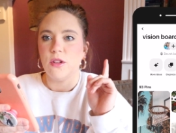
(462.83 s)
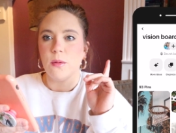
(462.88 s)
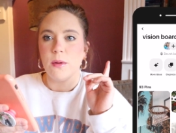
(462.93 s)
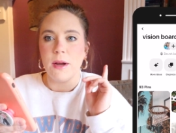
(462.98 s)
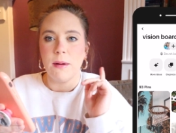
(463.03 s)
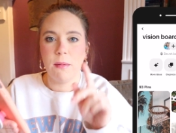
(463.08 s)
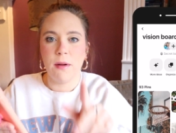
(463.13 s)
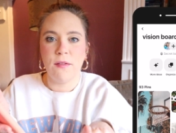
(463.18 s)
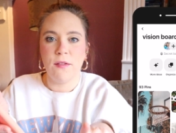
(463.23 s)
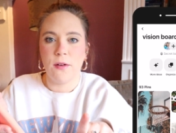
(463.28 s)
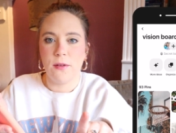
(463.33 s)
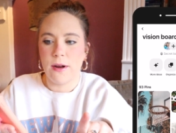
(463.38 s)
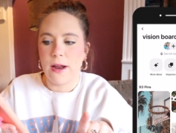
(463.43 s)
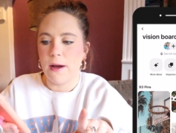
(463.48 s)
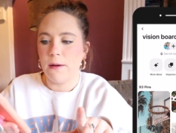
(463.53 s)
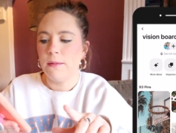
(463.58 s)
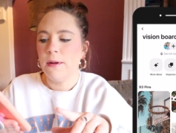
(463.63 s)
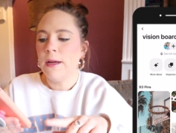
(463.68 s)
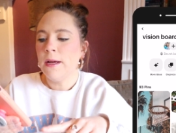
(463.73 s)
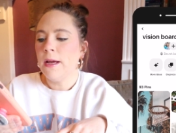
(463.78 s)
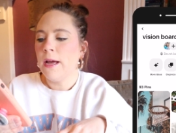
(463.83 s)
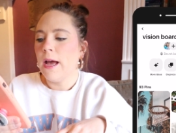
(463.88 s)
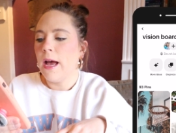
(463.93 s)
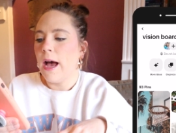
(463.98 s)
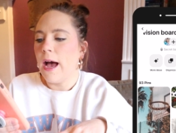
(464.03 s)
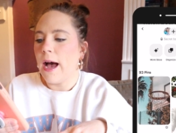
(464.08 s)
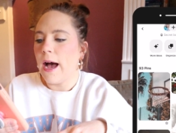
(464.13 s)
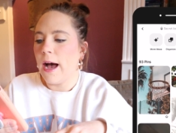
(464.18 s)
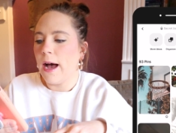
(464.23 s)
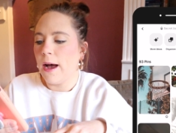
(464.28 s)
So we're in my phone now.
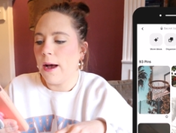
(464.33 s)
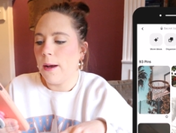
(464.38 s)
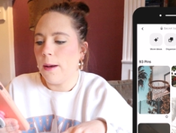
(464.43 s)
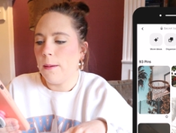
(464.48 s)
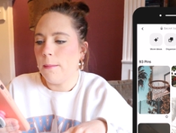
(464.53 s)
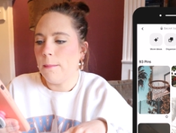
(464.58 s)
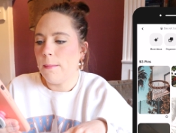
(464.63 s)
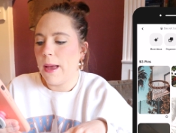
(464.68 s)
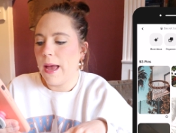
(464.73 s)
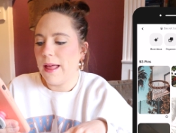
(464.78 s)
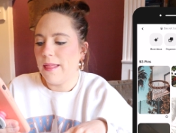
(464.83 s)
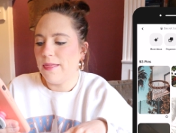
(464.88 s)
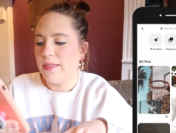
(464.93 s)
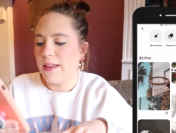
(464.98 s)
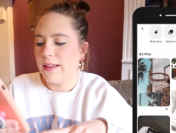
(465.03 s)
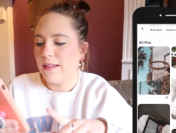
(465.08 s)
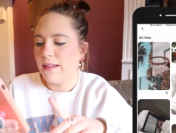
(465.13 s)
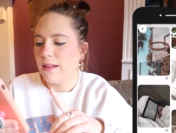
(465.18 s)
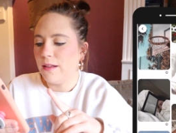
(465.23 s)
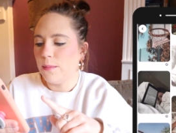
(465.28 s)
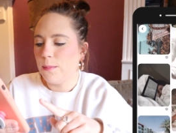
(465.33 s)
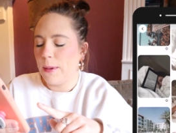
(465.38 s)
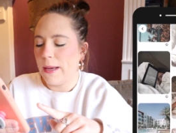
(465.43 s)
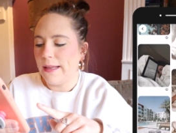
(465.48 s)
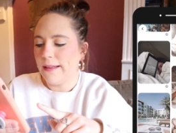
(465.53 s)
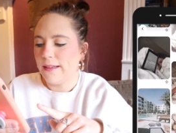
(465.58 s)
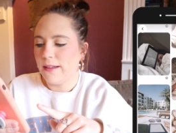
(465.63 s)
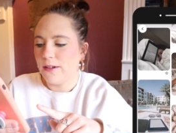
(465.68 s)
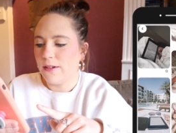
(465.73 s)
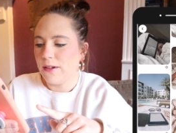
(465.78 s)
And this is
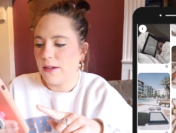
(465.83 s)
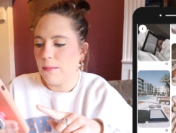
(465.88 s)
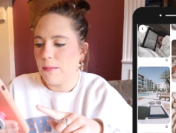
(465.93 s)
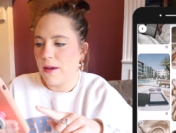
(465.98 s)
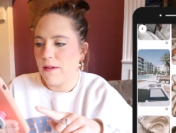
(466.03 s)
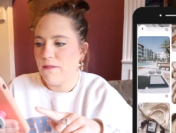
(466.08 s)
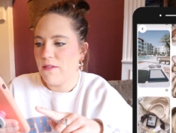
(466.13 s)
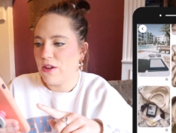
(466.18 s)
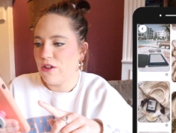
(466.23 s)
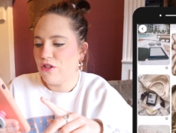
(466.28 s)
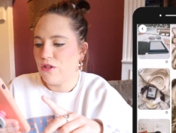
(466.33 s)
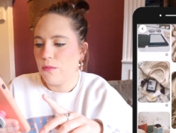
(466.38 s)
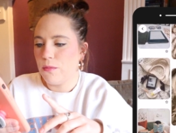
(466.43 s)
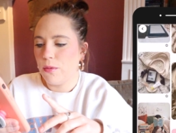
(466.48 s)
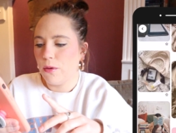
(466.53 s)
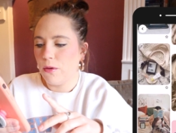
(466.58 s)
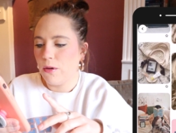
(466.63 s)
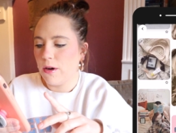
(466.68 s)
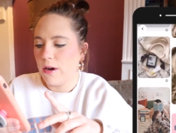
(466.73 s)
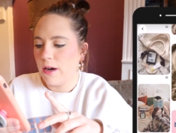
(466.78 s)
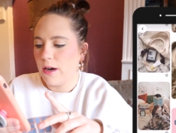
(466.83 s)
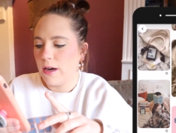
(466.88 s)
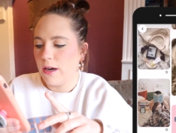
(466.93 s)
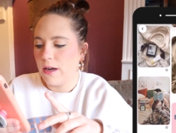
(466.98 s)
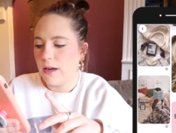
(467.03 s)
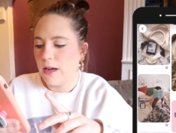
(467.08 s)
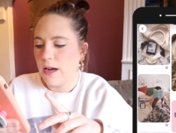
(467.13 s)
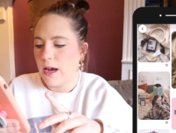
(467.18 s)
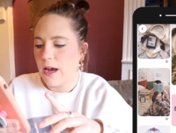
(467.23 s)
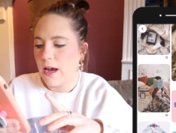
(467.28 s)
basically my vision
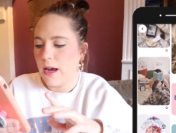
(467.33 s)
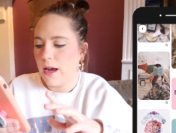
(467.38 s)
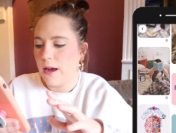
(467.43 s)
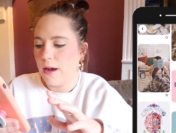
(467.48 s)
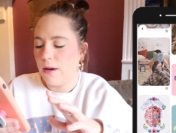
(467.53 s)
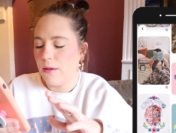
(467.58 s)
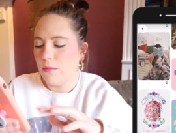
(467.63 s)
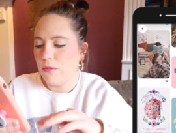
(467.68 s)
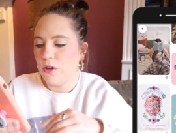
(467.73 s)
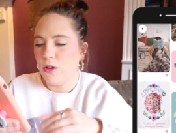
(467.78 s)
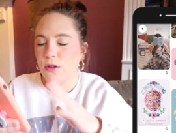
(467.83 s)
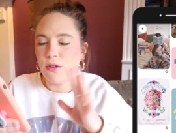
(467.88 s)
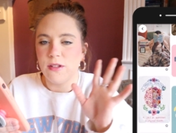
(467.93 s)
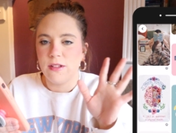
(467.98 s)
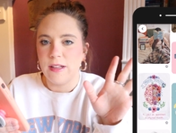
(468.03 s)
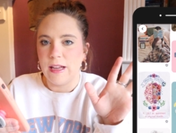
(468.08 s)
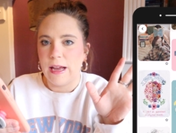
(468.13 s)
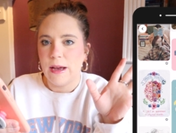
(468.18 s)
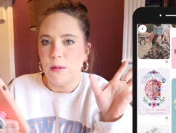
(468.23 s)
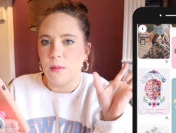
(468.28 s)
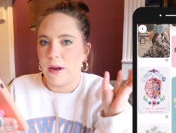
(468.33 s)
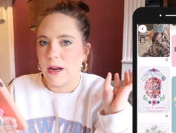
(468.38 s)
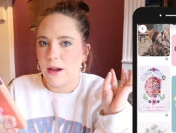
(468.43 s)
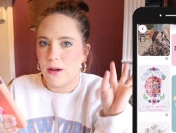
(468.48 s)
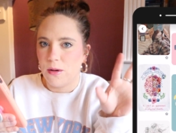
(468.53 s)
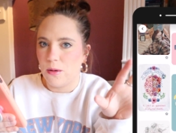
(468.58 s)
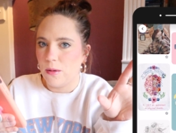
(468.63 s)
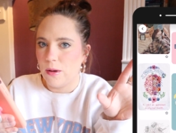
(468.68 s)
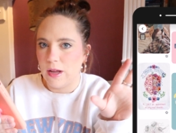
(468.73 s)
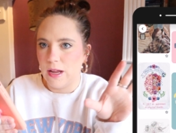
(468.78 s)
board. You'll see it when I
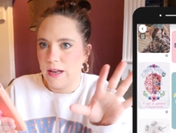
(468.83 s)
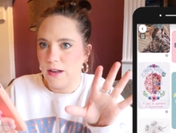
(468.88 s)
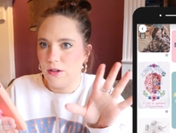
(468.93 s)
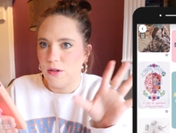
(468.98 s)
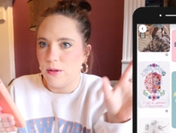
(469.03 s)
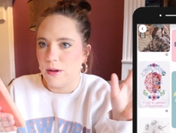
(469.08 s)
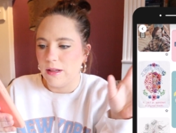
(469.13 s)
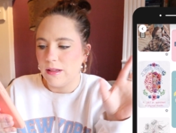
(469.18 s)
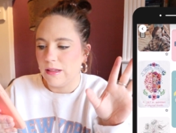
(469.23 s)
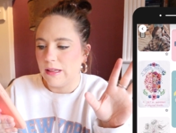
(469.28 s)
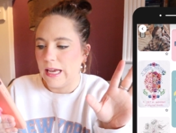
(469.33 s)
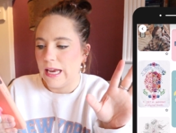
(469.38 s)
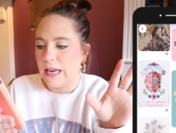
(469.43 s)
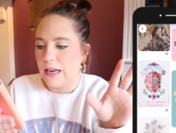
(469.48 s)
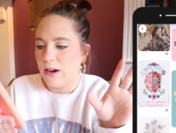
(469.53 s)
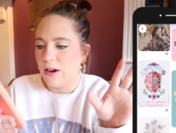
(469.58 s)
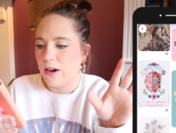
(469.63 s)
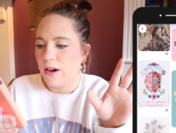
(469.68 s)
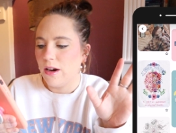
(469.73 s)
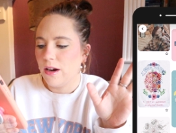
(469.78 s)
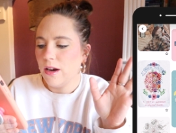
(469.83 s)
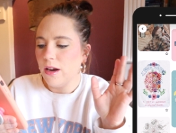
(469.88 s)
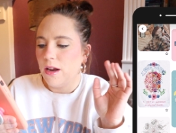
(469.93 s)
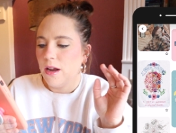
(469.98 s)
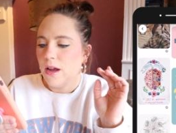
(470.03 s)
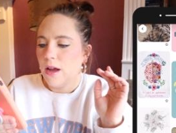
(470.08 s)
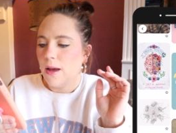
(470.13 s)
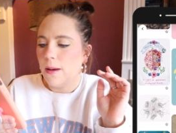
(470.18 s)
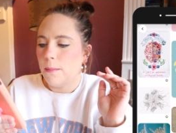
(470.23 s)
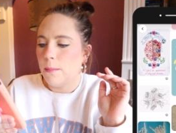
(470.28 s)
go into it later,
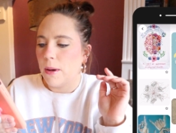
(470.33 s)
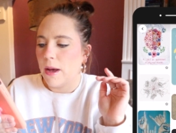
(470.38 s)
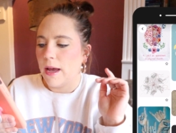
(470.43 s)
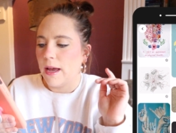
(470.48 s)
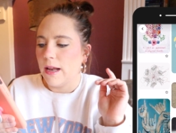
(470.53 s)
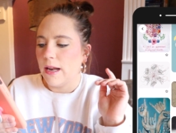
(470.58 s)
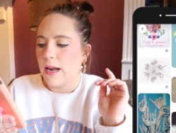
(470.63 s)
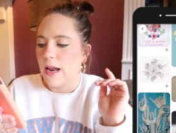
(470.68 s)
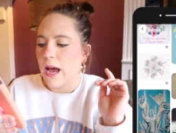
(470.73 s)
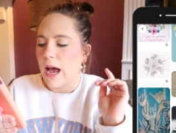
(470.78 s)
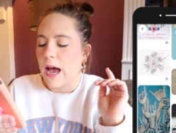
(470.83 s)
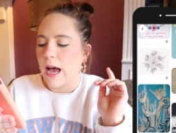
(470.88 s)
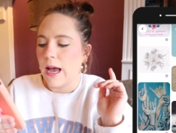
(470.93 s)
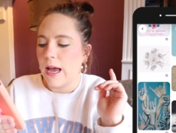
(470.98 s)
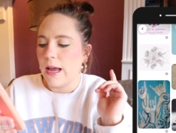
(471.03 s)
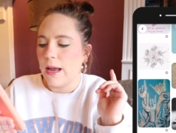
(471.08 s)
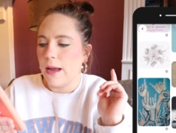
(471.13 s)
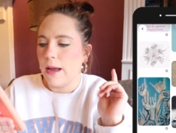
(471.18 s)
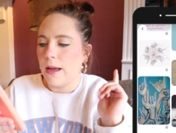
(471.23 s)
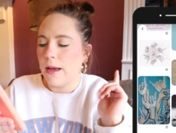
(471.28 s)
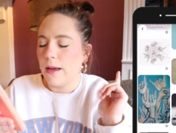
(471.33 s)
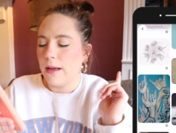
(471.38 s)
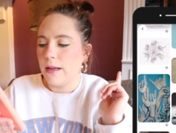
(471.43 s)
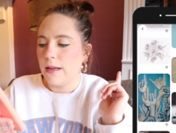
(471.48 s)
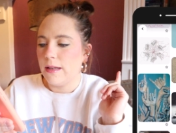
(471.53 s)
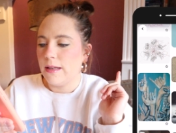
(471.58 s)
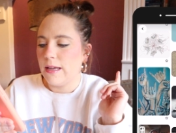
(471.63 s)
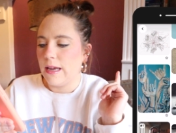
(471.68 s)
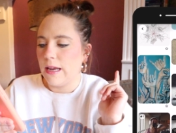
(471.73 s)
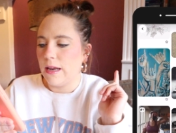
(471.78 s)
but I
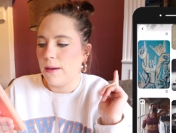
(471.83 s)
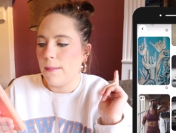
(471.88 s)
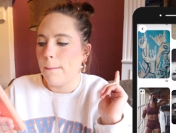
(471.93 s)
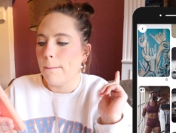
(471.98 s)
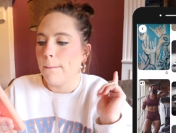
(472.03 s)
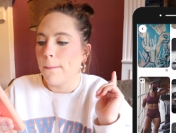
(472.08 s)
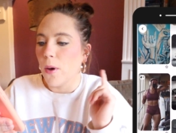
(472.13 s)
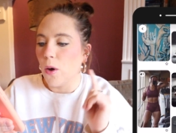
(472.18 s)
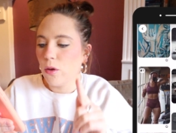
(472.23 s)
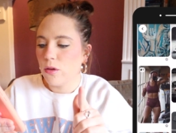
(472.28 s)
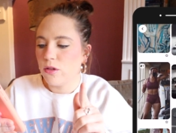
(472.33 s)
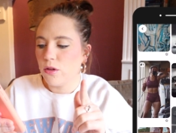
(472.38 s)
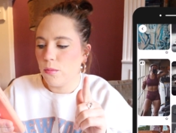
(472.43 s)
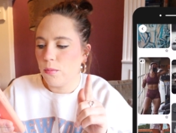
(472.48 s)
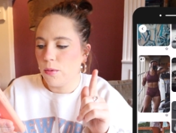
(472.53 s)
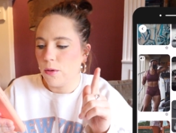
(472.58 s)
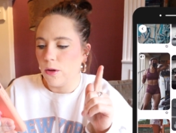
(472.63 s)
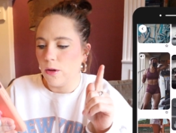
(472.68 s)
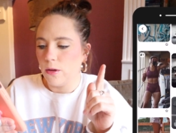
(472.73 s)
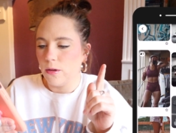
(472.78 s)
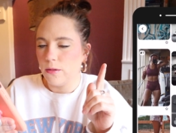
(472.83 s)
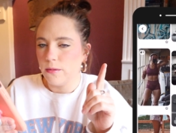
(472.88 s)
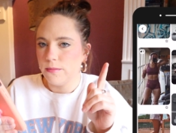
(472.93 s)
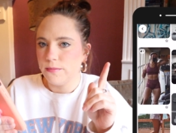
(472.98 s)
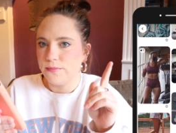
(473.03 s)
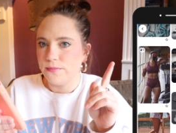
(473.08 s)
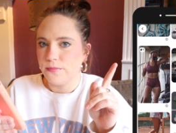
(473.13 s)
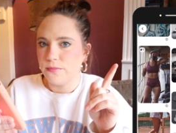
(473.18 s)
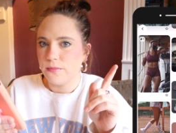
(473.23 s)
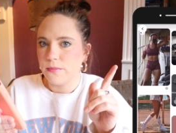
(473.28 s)
did multiple
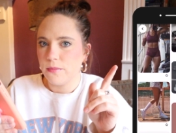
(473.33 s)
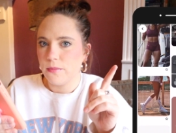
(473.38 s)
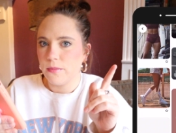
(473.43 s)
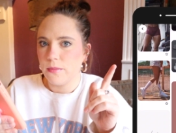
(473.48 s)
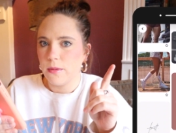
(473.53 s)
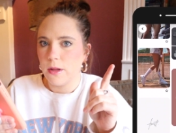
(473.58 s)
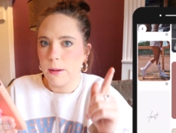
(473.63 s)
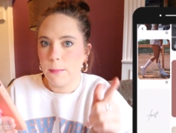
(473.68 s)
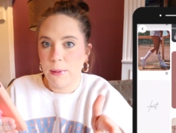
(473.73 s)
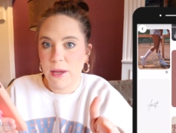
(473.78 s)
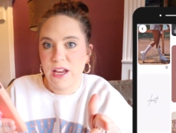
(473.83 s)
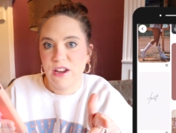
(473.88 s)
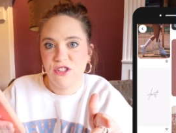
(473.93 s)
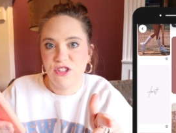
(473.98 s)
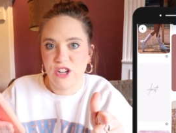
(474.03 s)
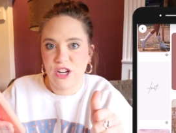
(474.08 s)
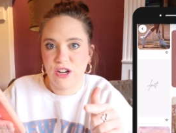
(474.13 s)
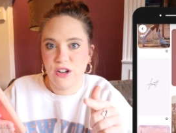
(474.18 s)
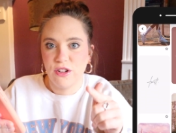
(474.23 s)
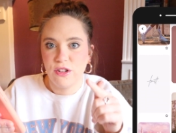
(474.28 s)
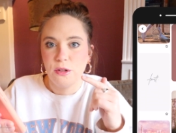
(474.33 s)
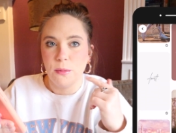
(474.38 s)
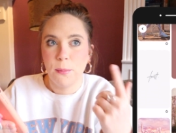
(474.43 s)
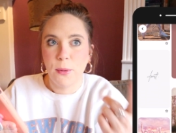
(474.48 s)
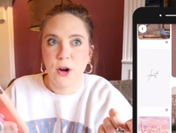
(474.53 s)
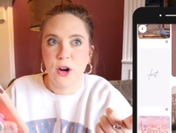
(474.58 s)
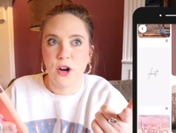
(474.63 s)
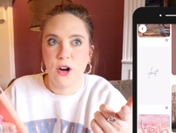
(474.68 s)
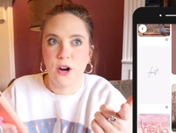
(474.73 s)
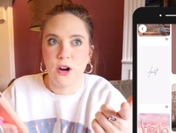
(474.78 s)
pictures
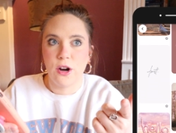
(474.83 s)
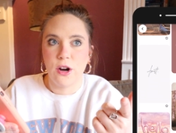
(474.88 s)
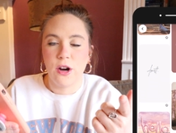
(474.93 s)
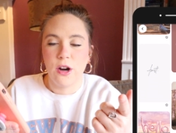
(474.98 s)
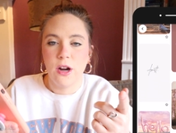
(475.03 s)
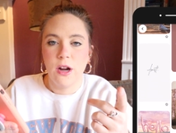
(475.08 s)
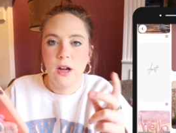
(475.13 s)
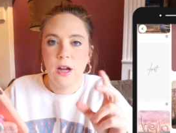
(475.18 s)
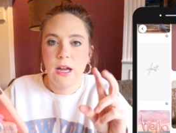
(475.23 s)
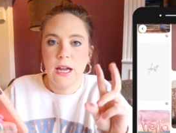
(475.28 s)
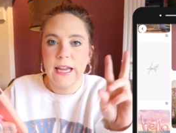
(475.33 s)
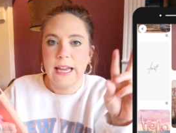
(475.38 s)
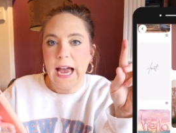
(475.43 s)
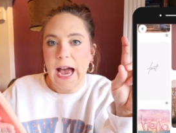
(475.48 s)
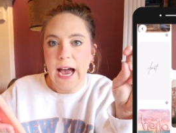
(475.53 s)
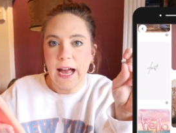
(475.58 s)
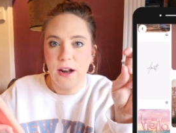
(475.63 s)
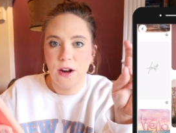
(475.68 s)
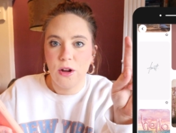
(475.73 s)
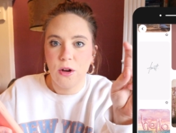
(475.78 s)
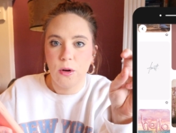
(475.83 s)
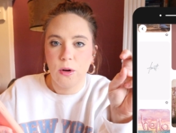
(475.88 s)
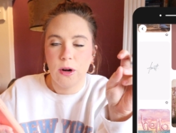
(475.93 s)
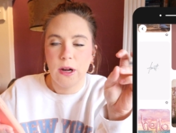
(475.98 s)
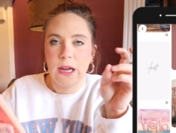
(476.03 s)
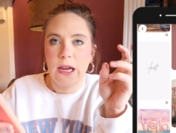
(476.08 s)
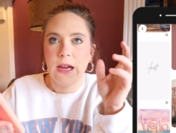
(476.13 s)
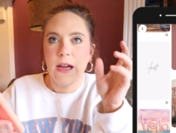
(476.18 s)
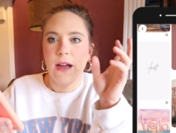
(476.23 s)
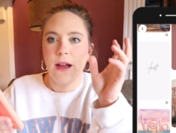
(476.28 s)
per
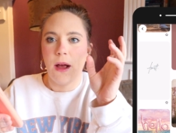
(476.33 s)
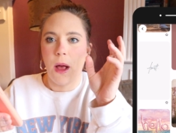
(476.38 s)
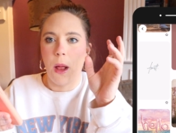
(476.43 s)
category